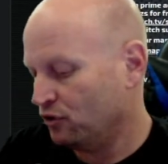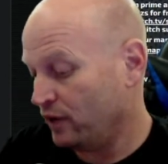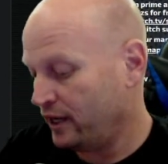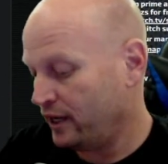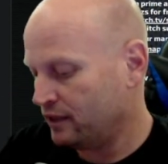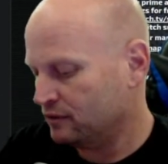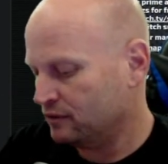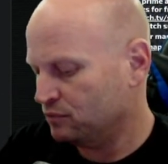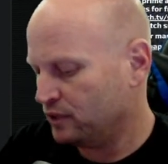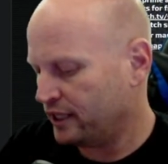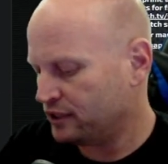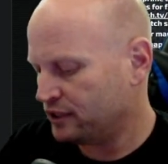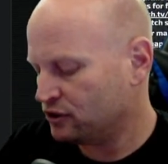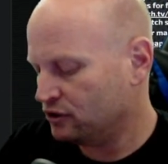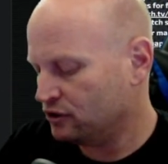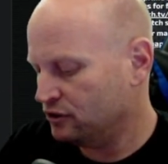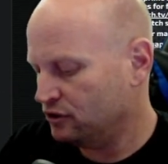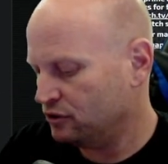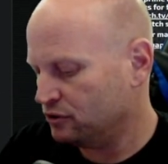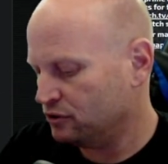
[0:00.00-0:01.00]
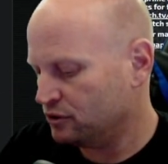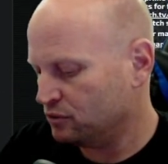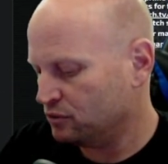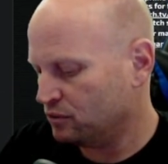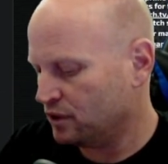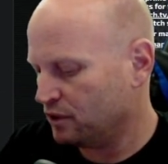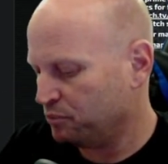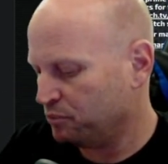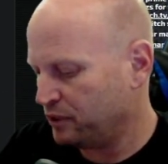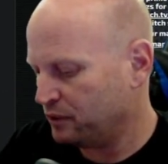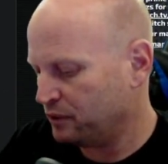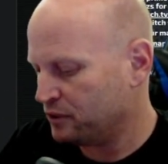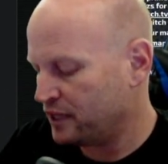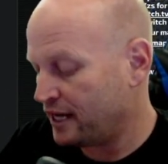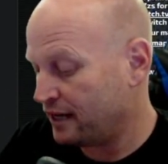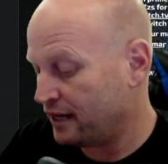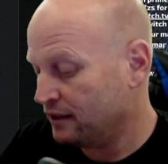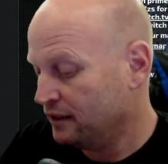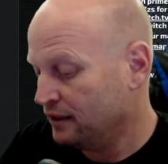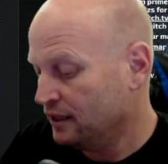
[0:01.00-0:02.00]
great. Well, that's good news. We're going to play with
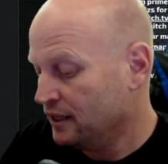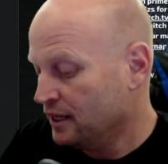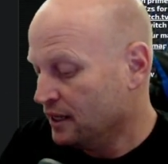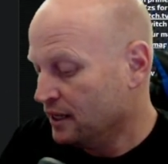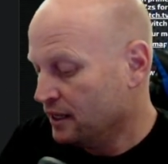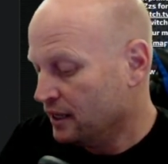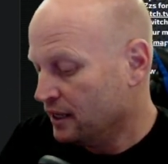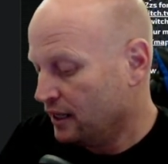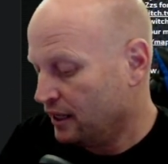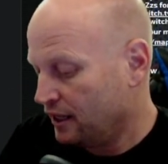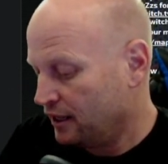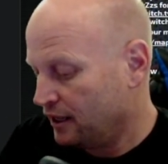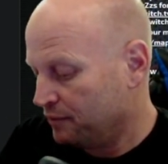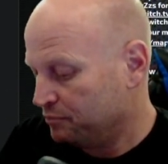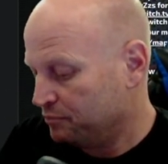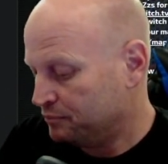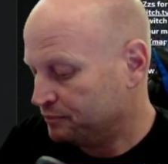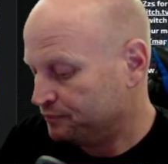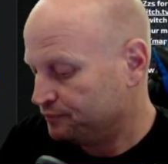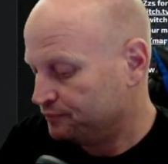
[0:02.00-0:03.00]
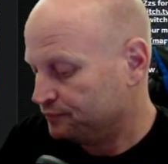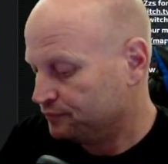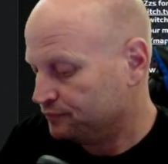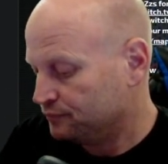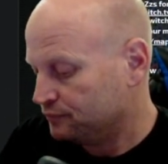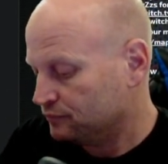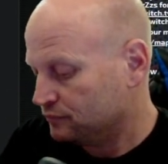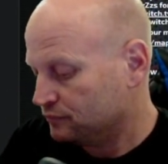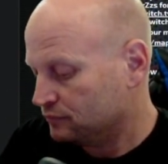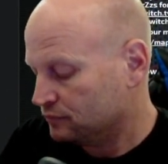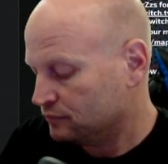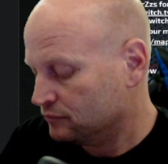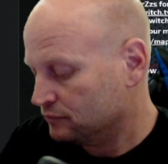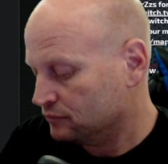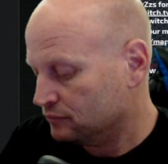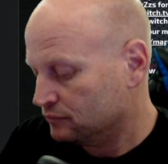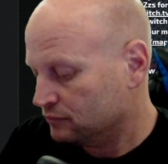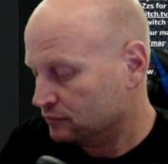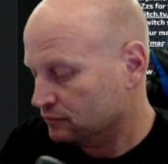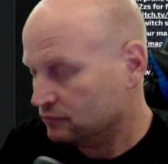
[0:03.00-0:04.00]
that. Um,
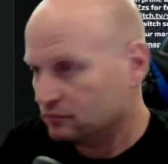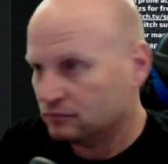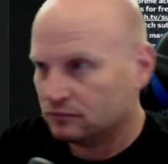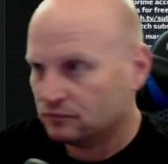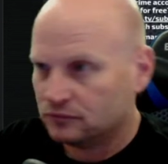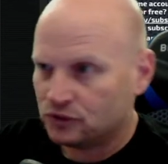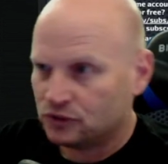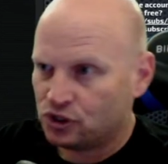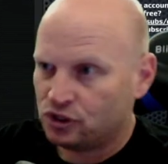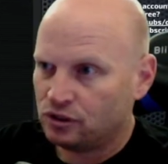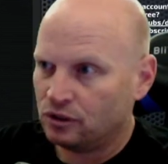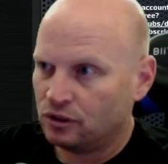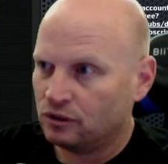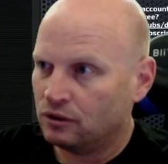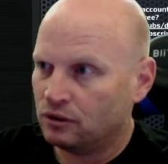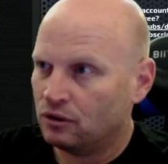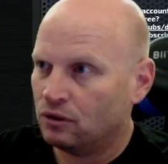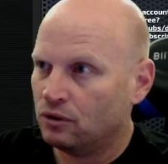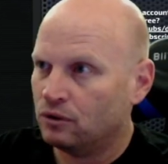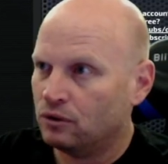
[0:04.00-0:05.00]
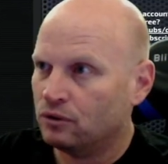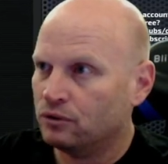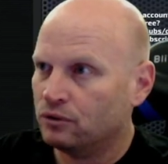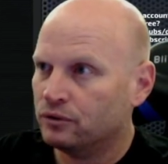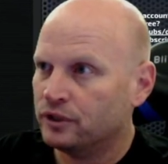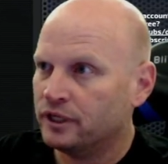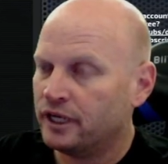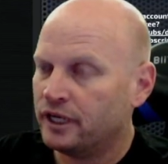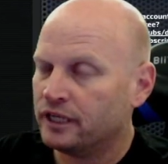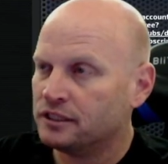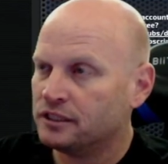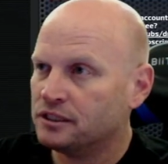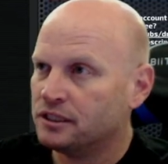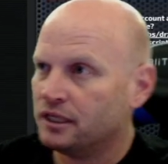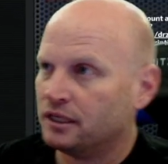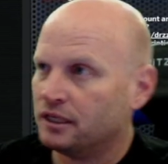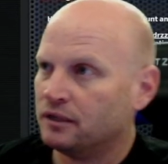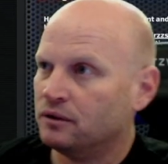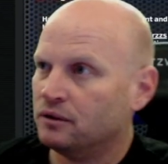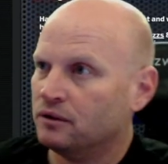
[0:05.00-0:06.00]
so the next
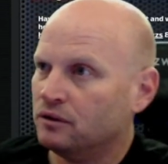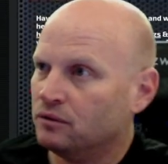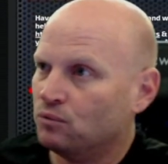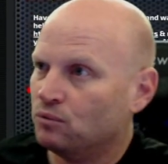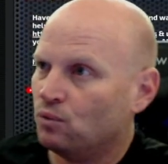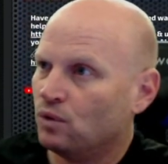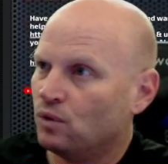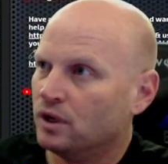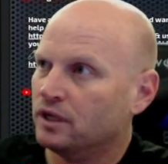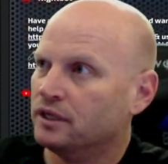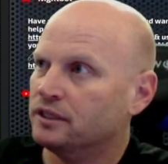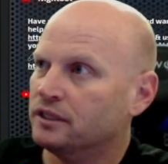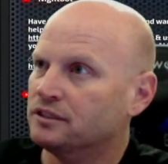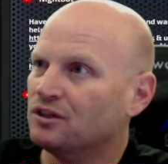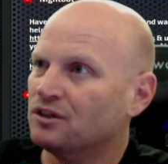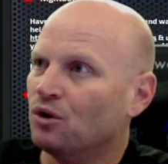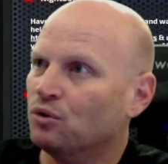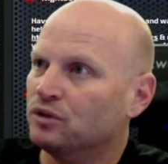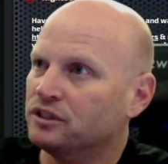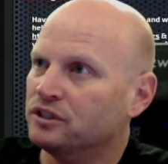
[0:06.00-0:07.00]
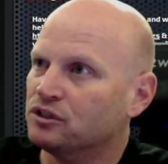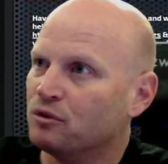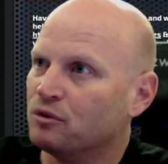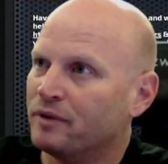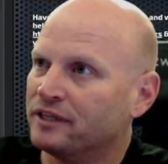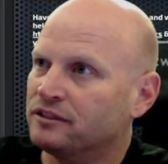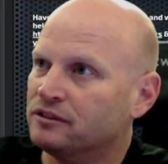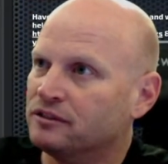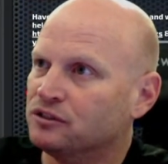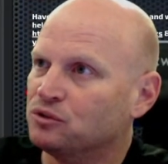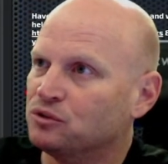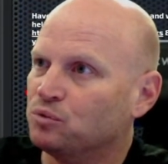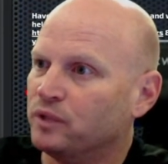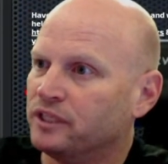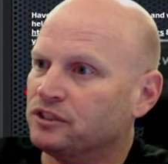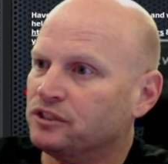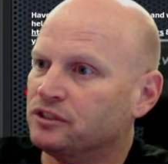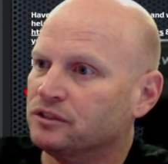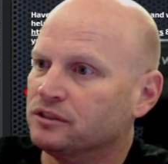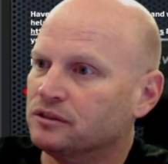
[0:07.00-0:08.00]
thing was, oh, let's go back to the
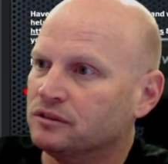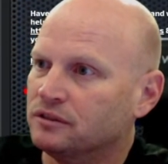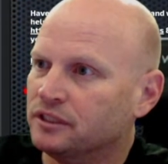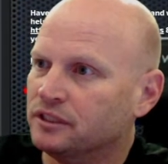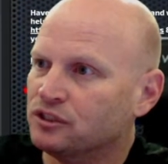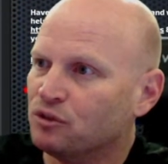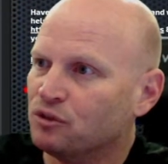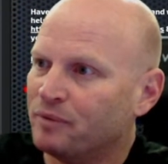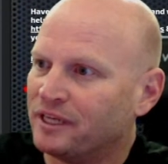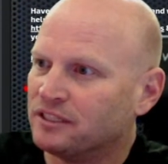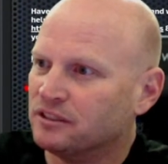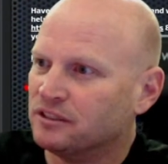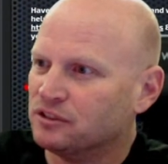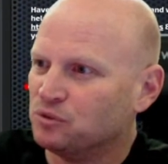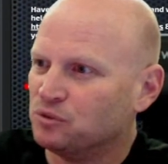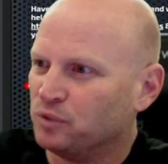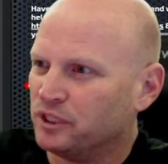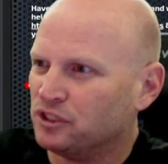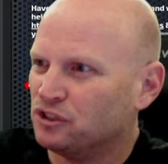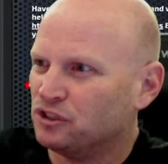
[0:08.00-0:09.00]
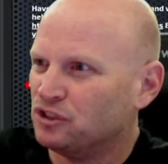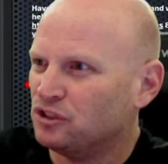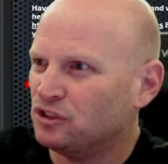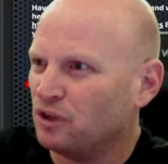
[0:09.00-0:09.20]
Switch. Let's go back to the Switch.